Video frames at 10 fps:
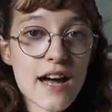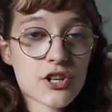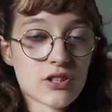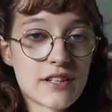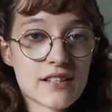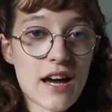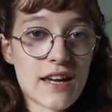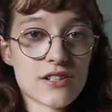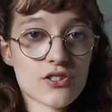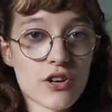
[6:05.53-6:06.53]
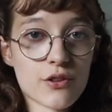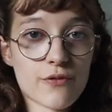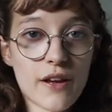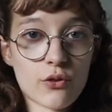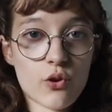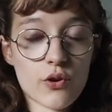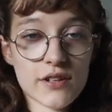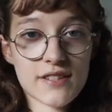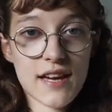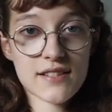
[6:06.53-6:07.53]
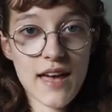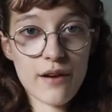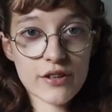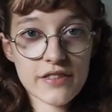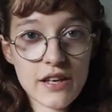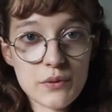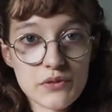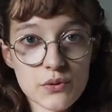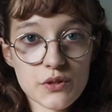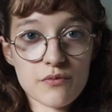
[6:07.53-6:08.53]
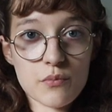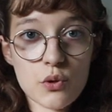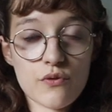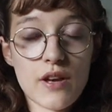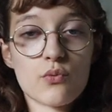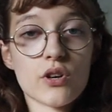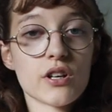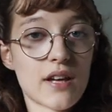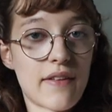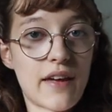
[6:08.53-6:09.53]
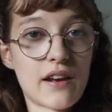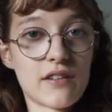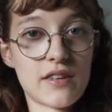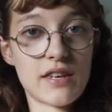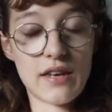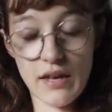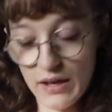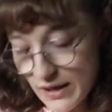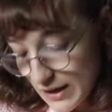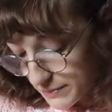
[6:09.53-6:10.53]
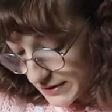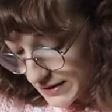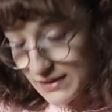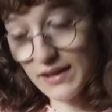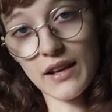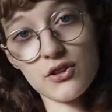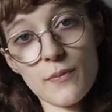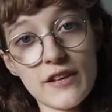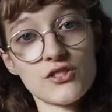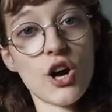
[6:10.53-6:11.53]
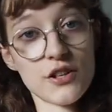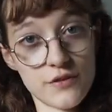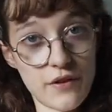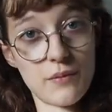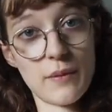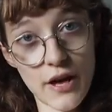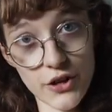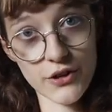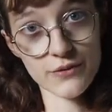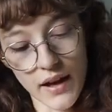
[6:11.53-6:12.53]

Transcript: actually tightened on the final corset, everything will sort of move inward and then the hips and the bust ought to fit me better.